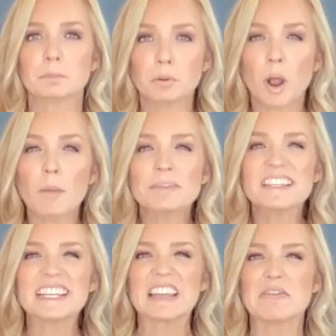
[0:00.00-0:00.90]

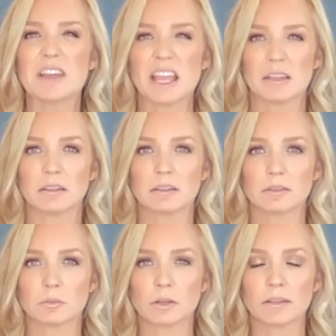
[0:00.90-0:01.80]
prompting event,
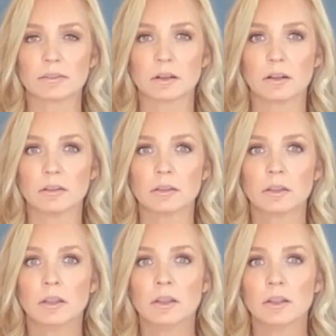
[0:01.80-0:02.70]
is what it's called,
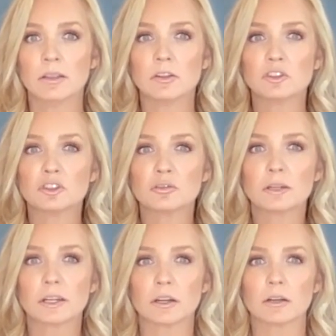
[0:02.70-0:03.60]
the
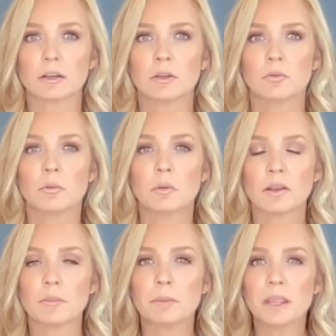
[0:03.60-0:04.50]
trigger. We want
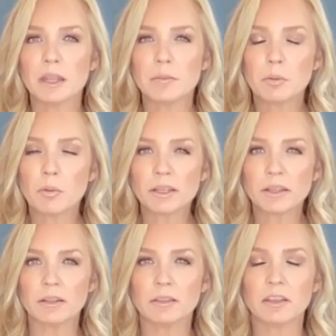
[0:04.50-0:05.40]
to pinpoint
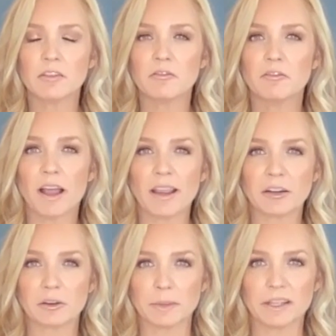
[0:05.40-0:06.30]
in the
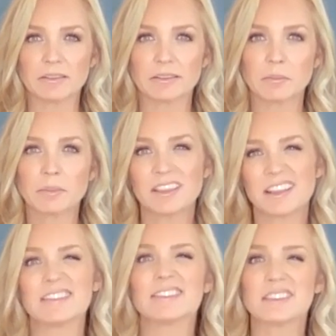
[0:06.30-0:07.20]
environment something
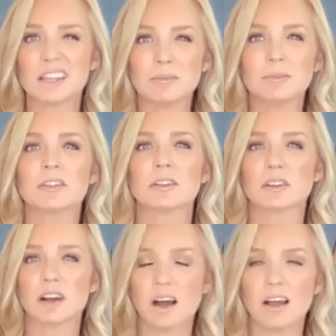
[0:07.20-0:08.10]
that seemed to
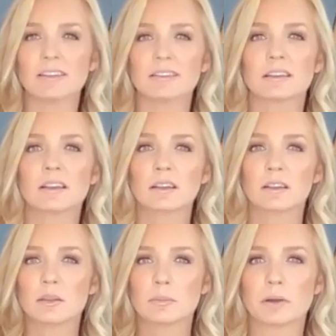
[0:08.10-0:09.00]
cause
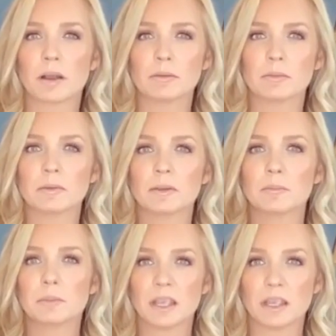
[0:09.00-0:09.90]
the problem
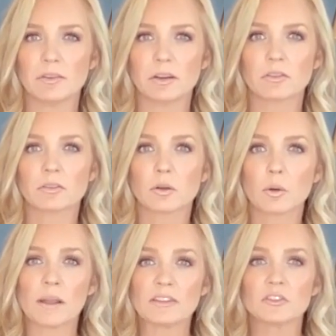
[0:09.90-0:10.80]
behavior. So
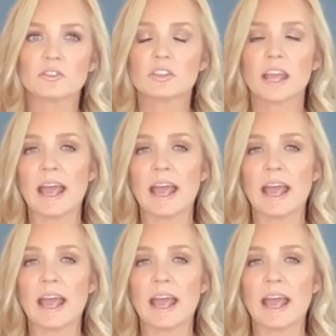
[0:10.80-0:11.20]
questions to